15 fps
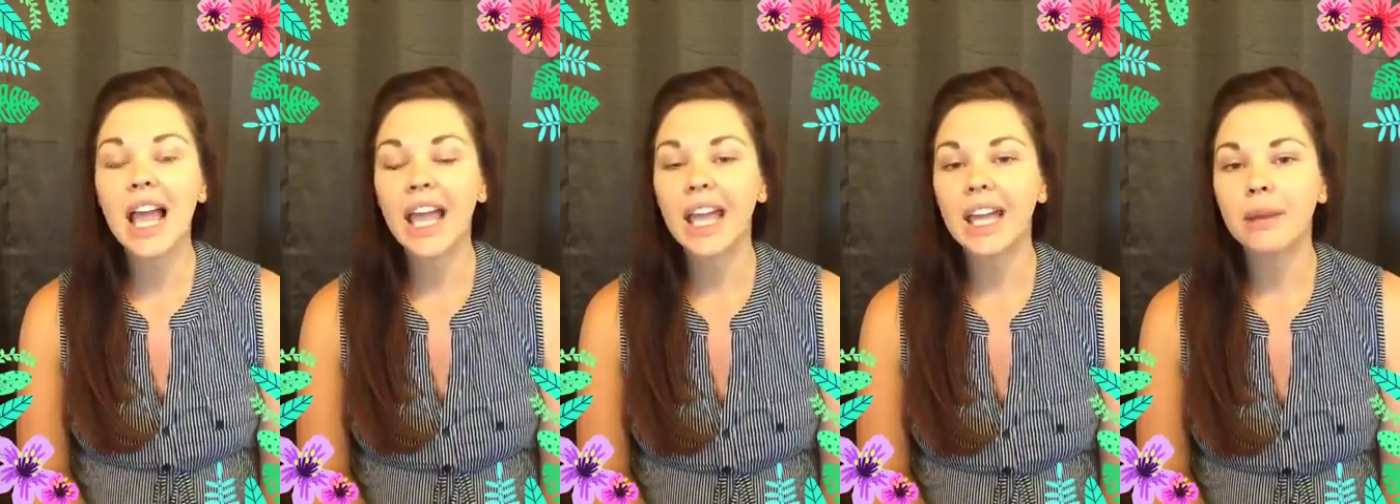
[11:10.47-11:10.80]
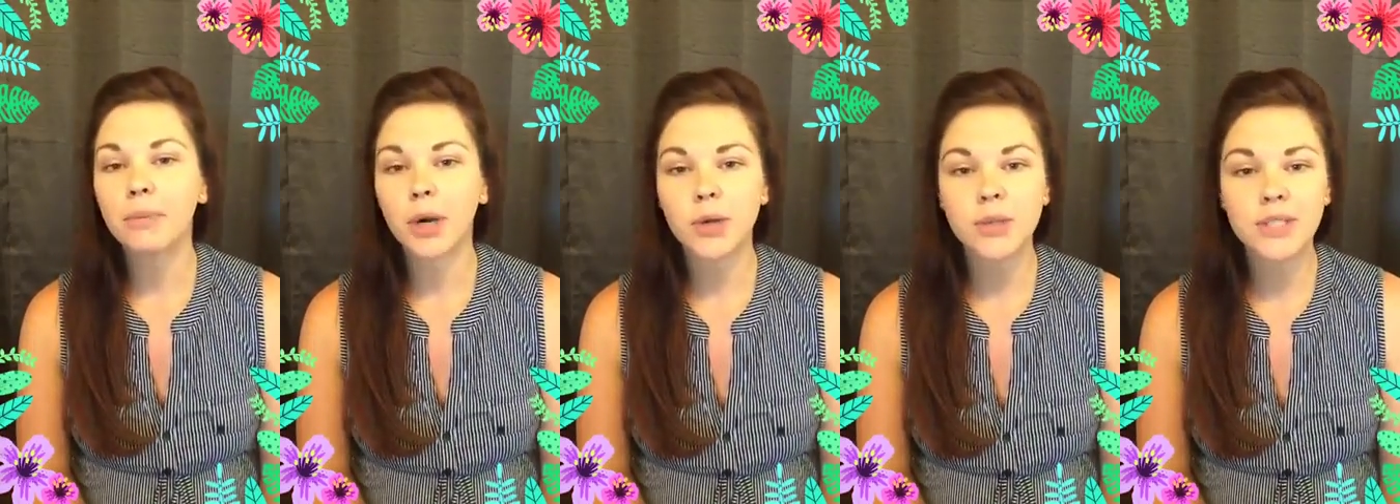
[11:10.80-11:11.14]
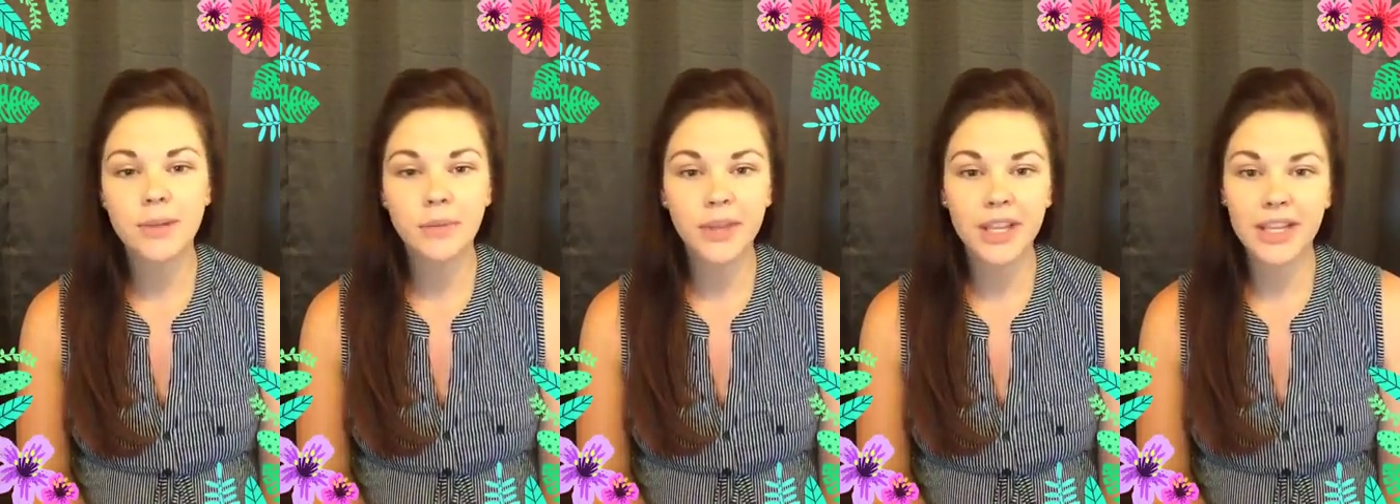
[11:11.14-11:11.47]
and post
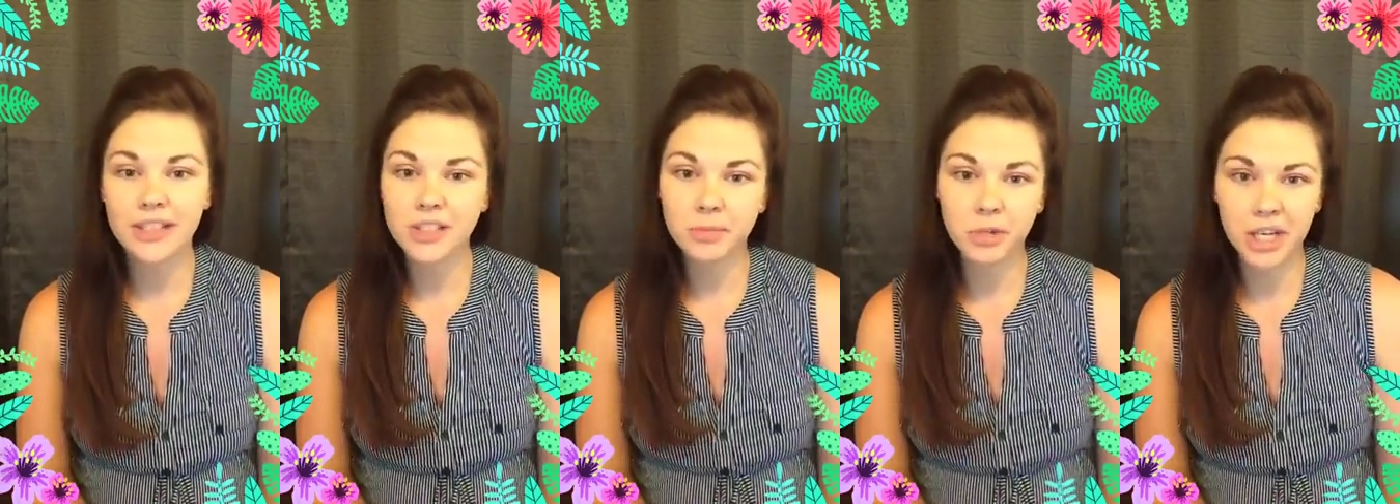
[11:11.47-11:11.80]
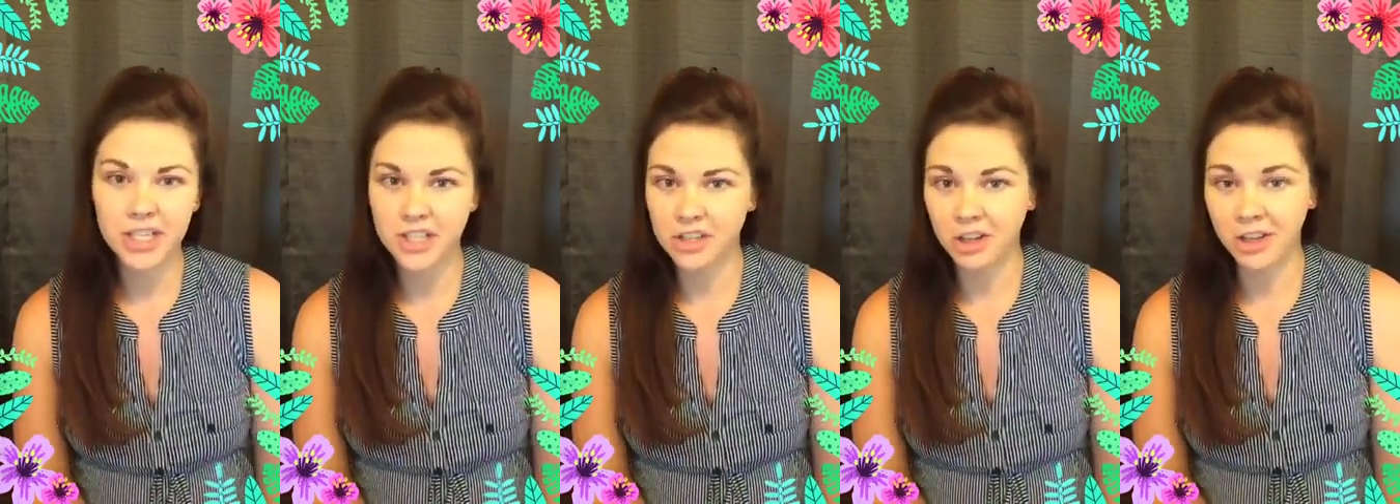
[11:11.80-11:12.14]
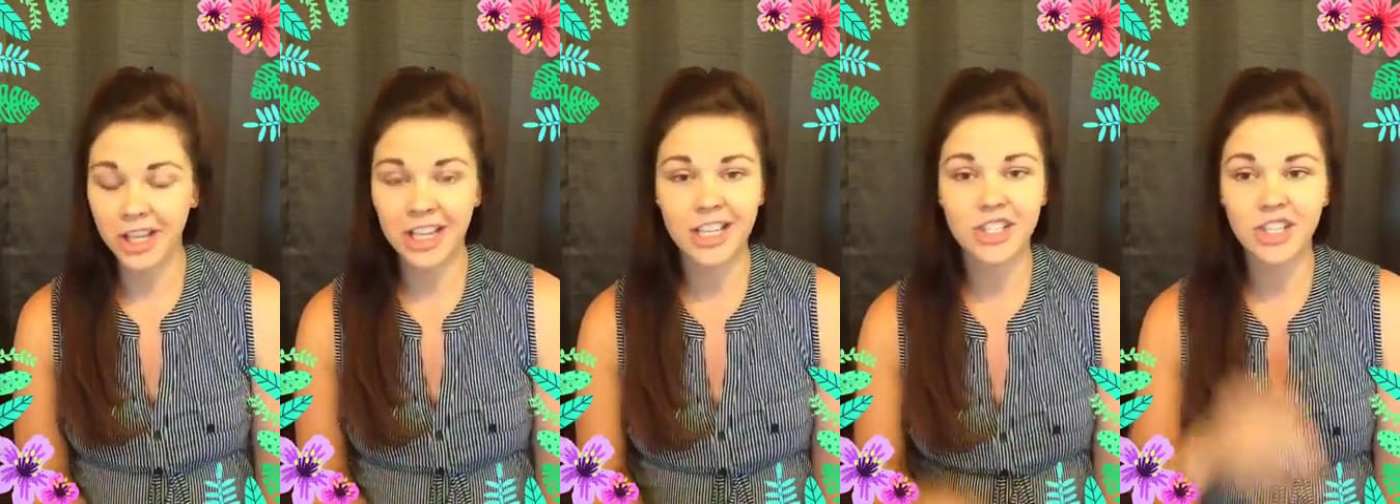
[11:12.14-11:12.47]
something inspirational.
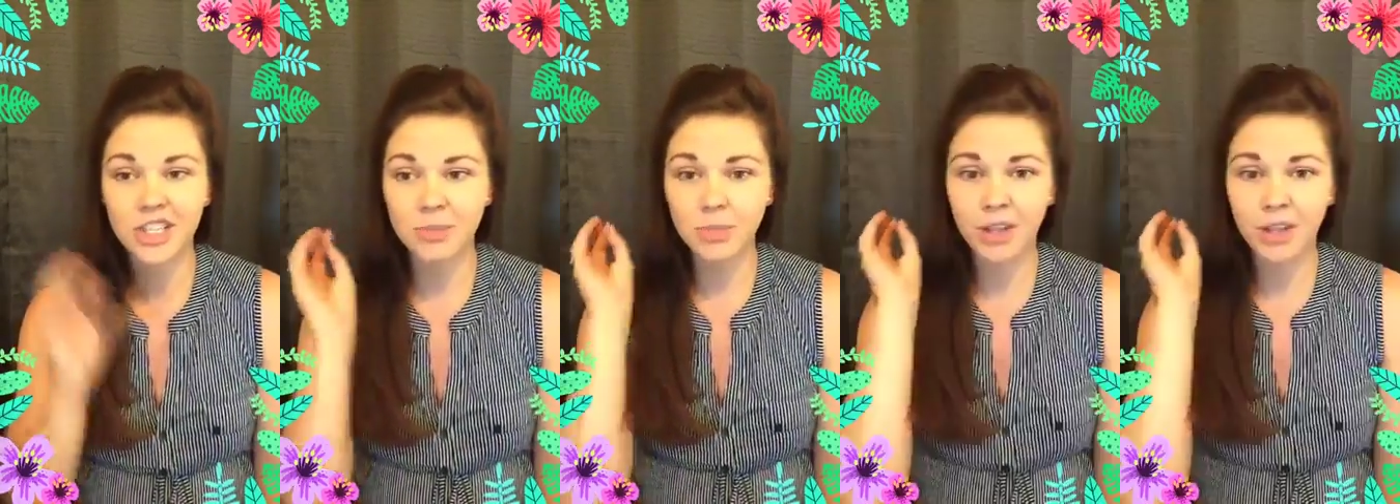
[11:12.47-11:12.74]
It can just